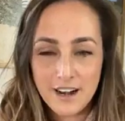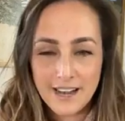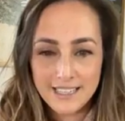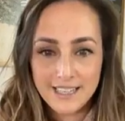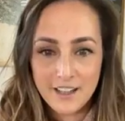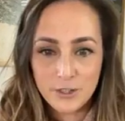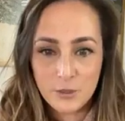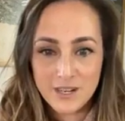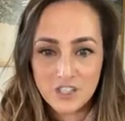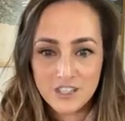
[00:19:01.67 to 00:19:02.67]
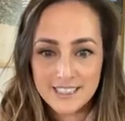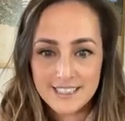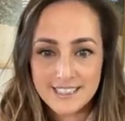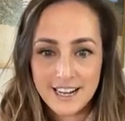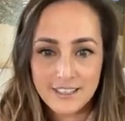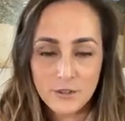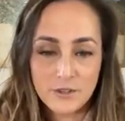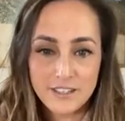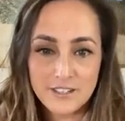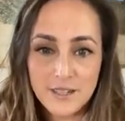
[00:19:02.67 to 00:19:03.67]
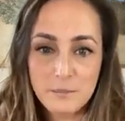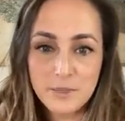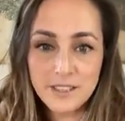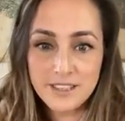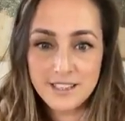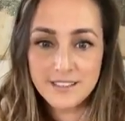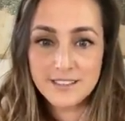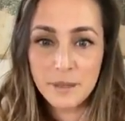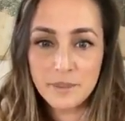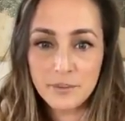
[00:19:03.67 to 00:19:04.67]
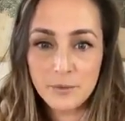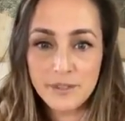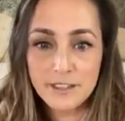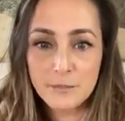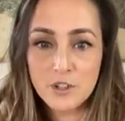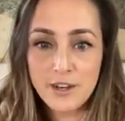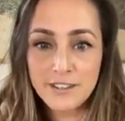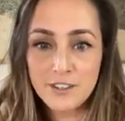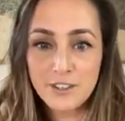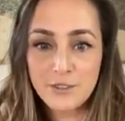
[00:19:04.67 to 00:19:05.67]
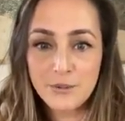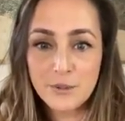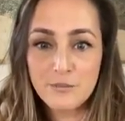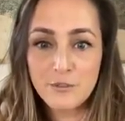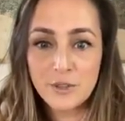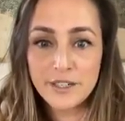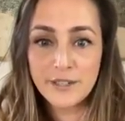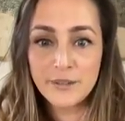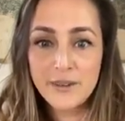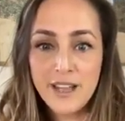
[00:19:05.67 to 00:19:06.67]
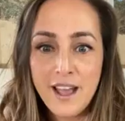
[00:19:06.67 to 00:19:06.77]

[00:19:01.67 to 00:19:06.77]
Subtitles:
Any other questions? I know there's a million things coming through here. I'm trying to look through them for you.